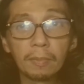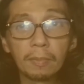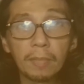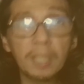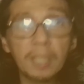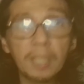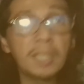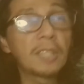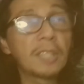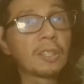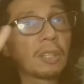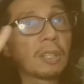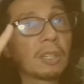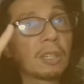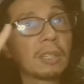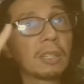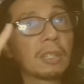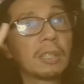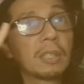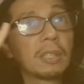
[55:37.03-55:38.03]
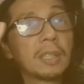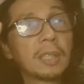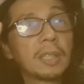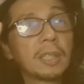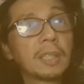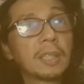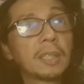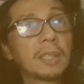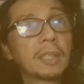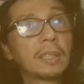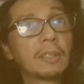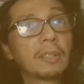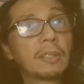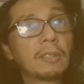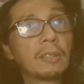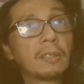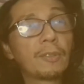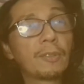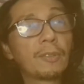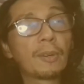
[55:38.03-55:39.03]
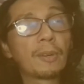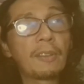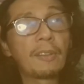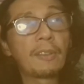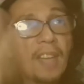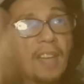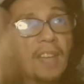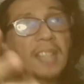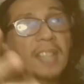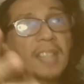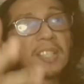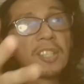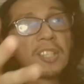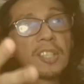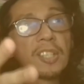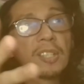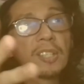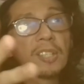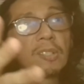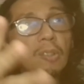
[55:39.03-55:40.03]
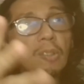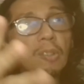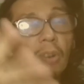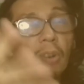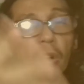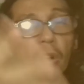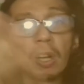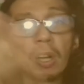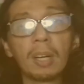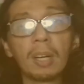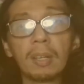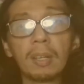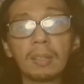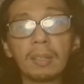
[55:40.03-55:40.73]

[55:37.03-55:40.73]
It's either for revenge or